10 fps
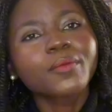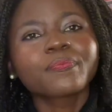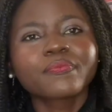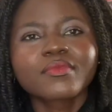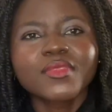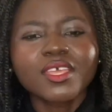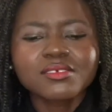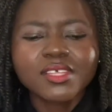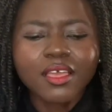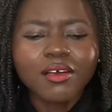And I
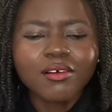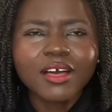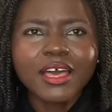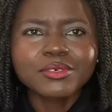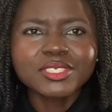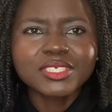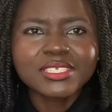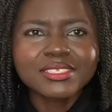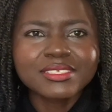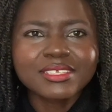was like, "Oh, I was
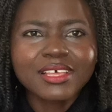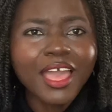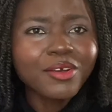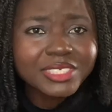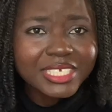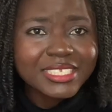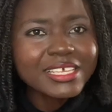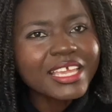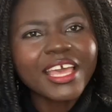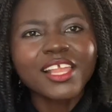just
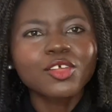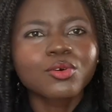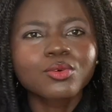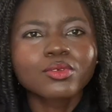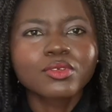saying hello."